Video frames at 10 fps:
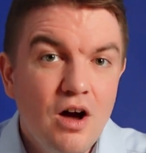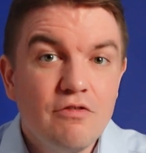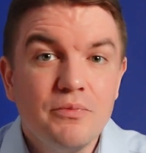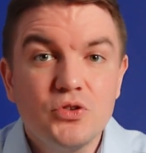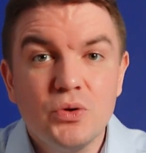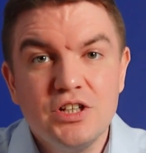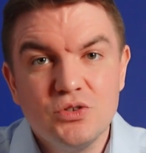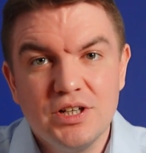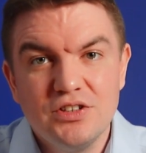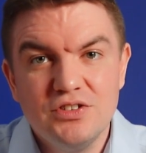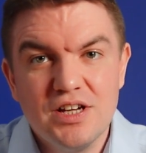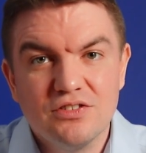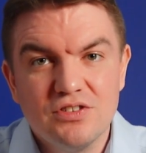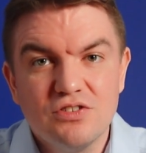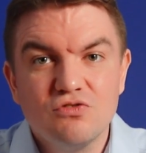From
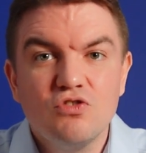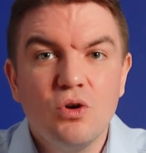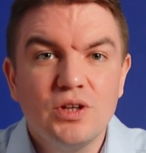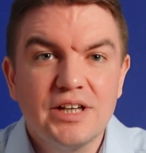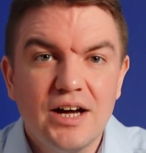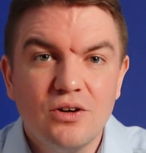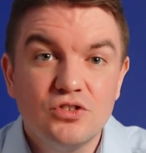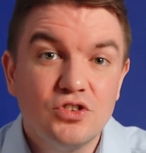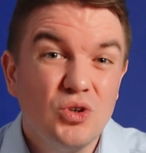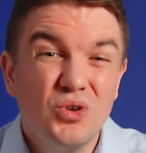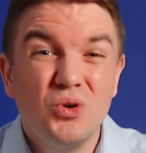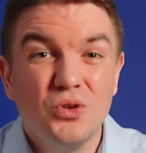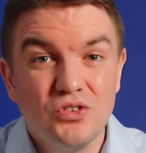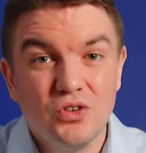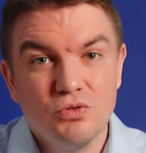2026, it's rolling out to
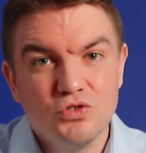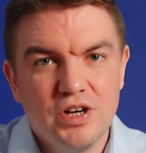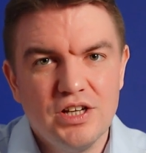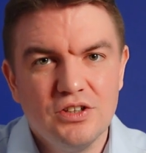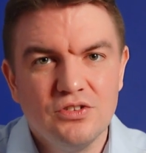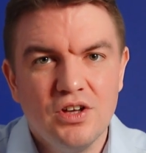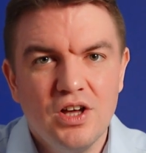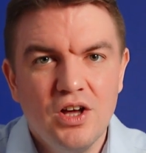all sole traders,